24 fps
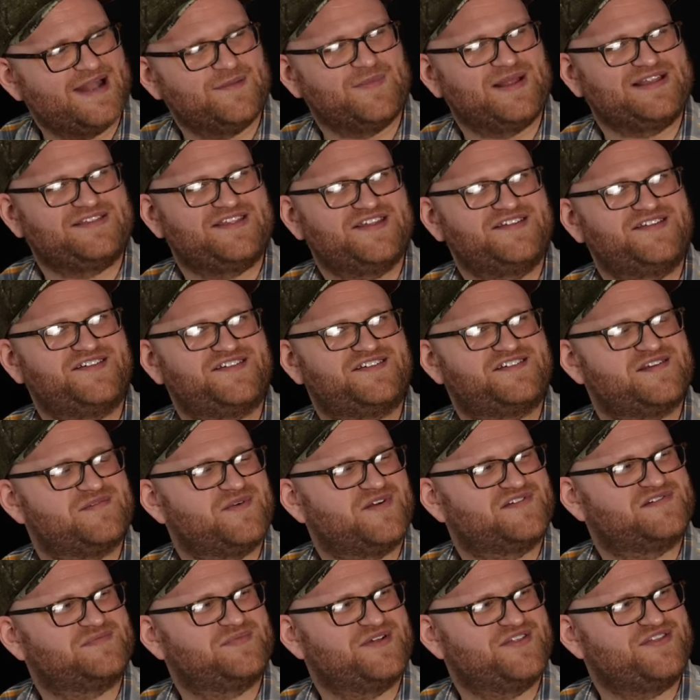And I'm like, this is
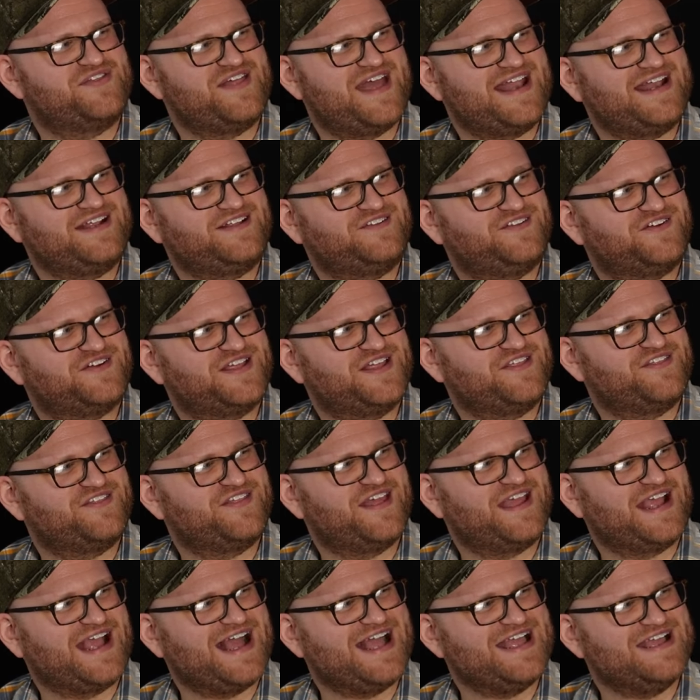the most pathetic
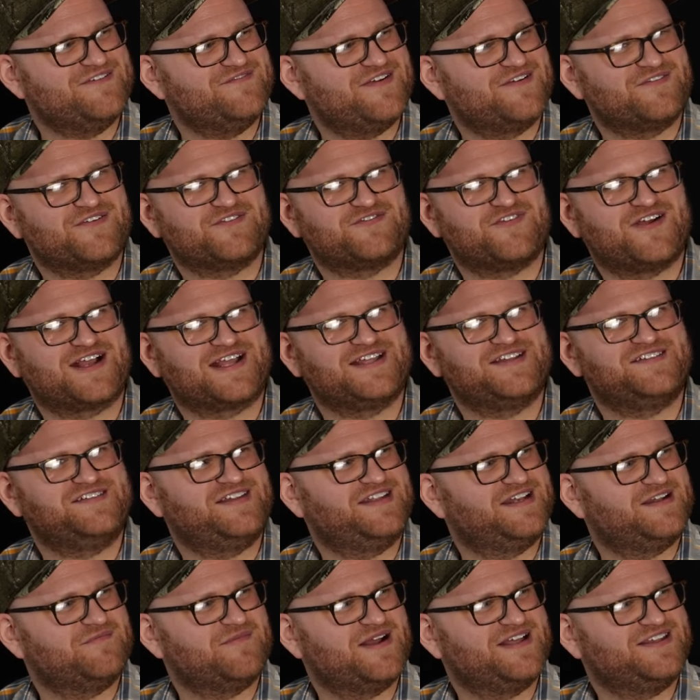looking thing I have ever
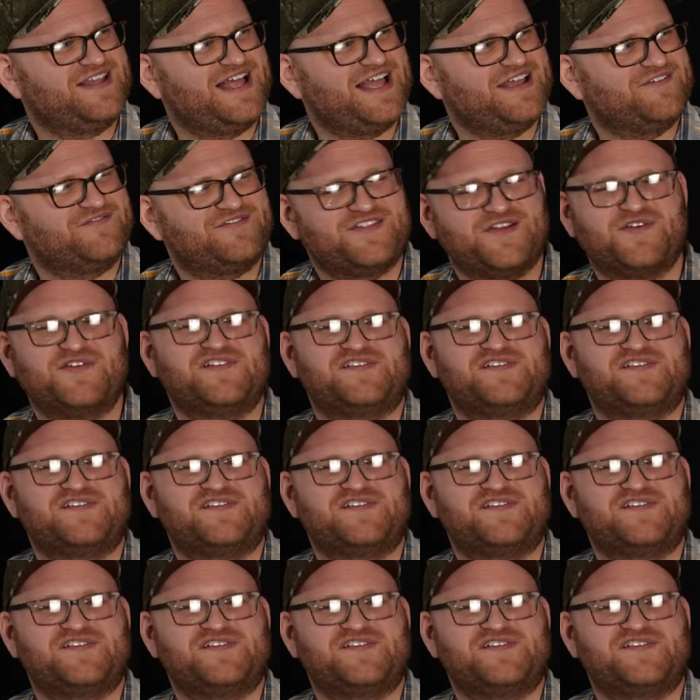fucking seen in my life.